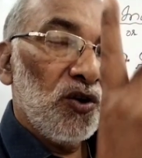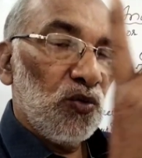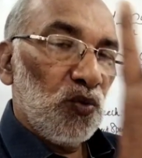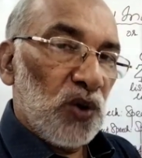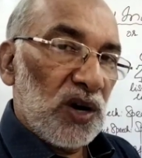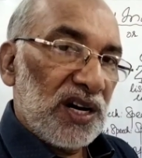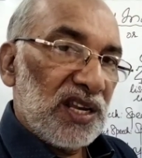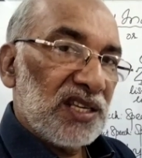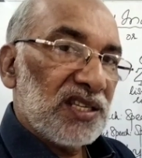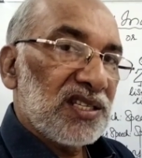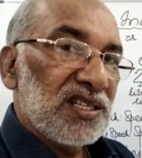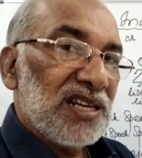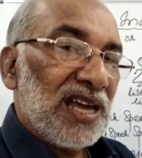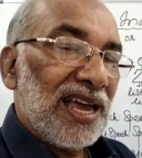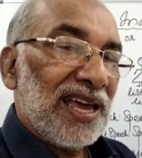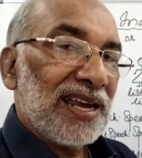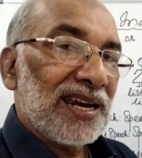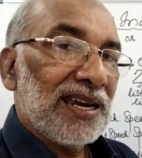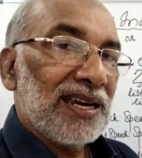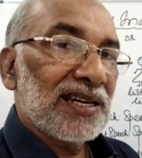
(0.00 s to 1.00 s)
One is
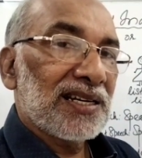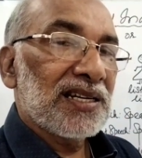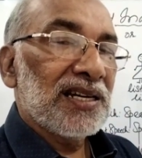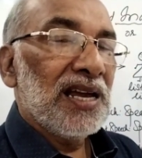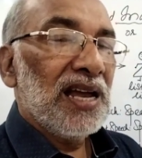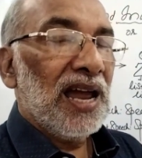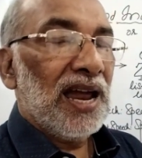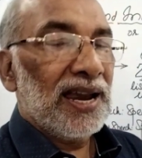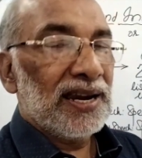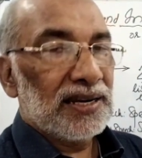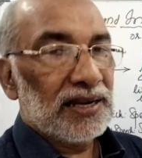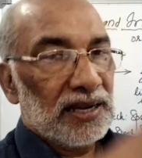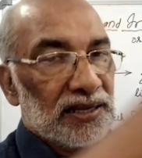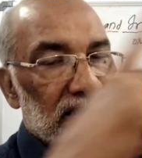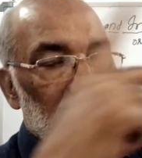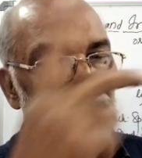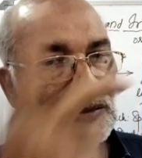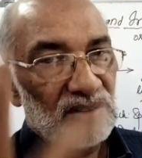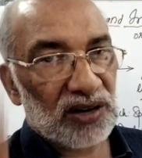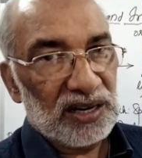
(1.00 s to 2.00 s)
direct and the
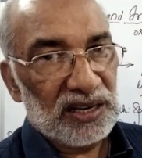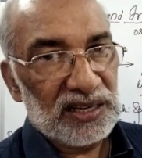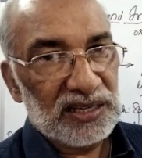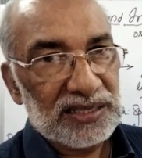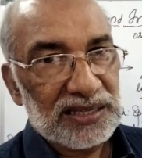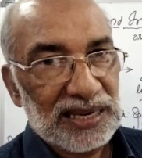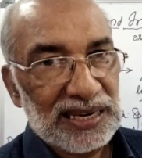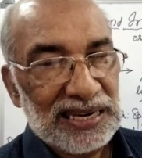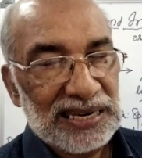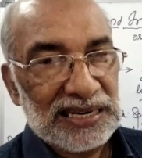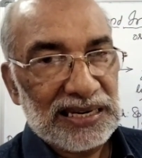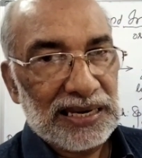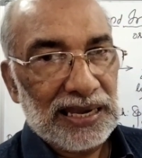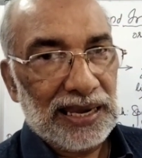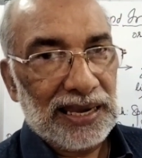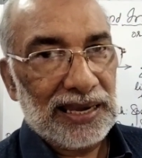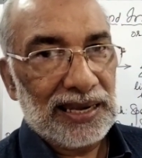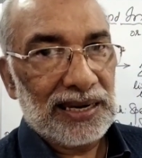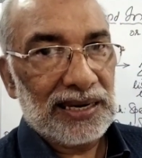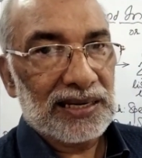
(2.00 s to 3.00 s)
other one is
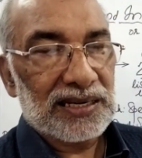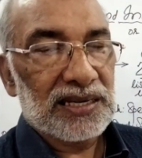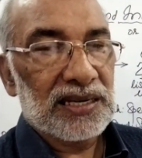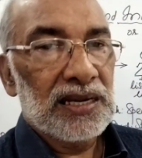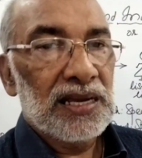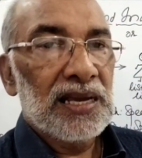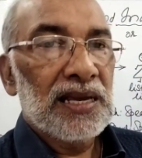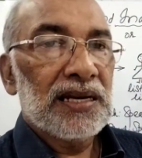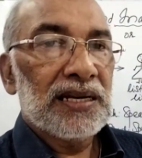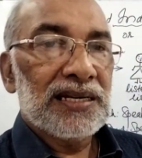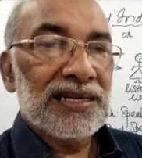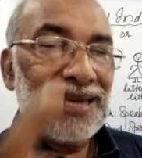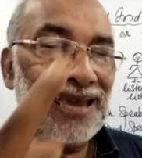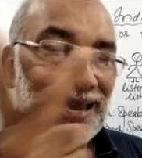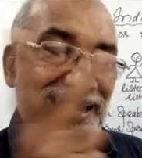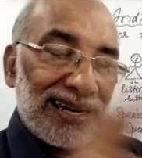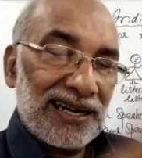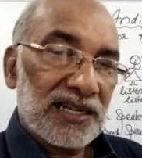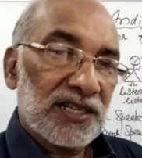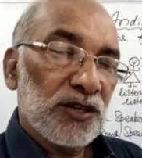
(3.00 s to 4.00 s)
indirect.
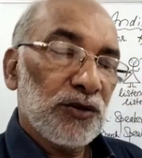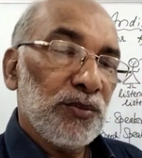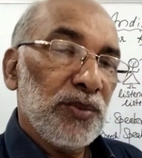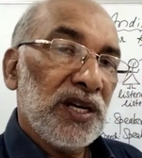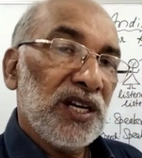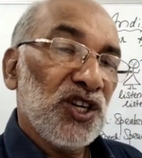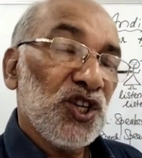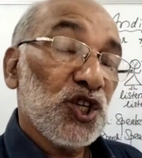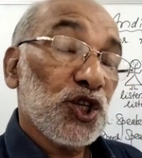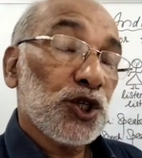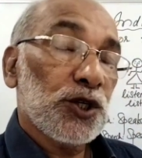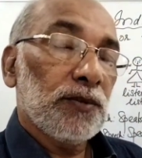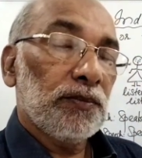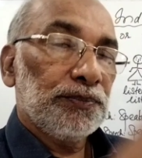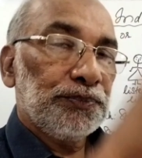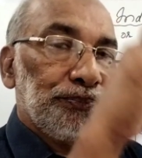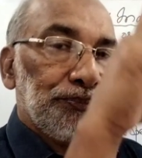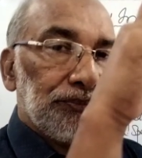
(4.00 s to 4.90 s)
Direct means